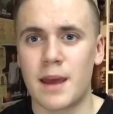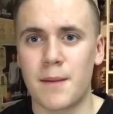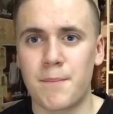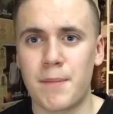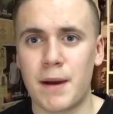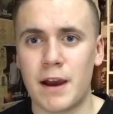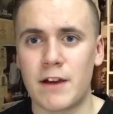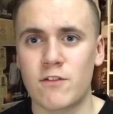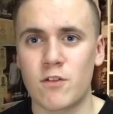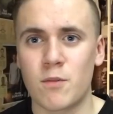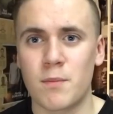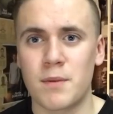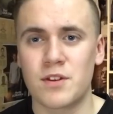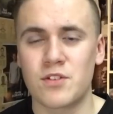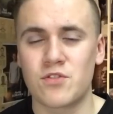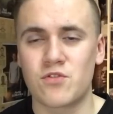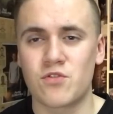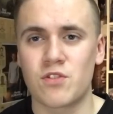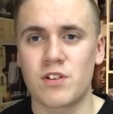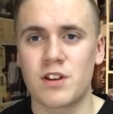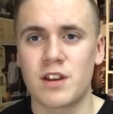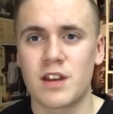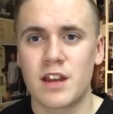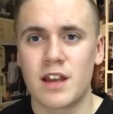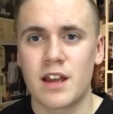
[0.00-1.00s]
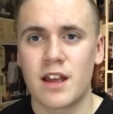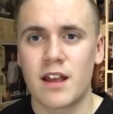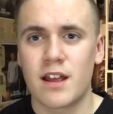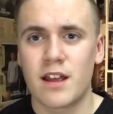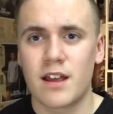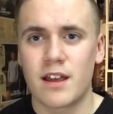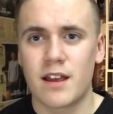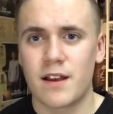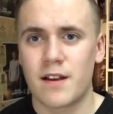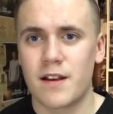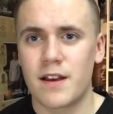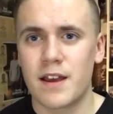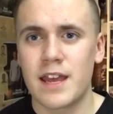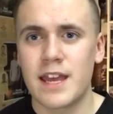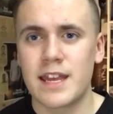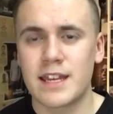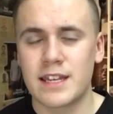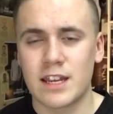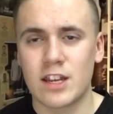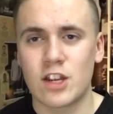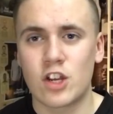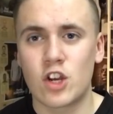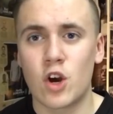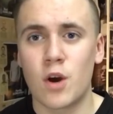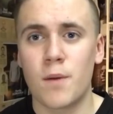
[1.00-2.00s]
back from injury, he
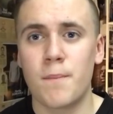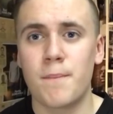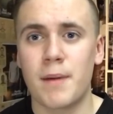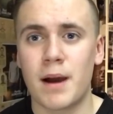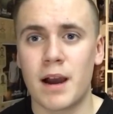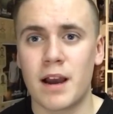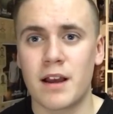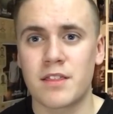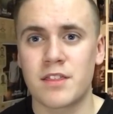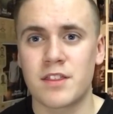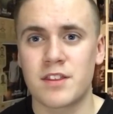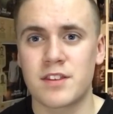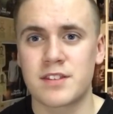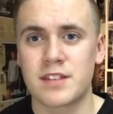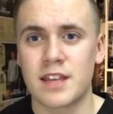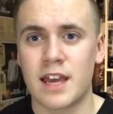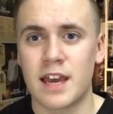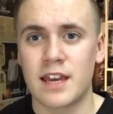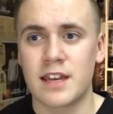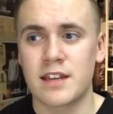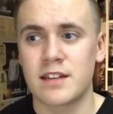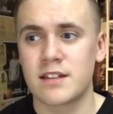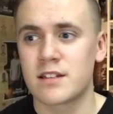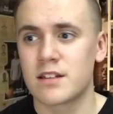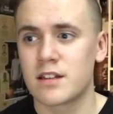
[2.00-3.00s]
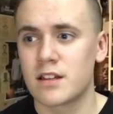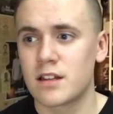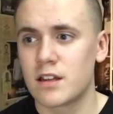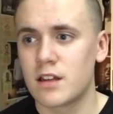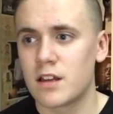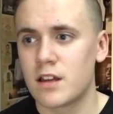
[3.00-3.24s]
can come back on the side.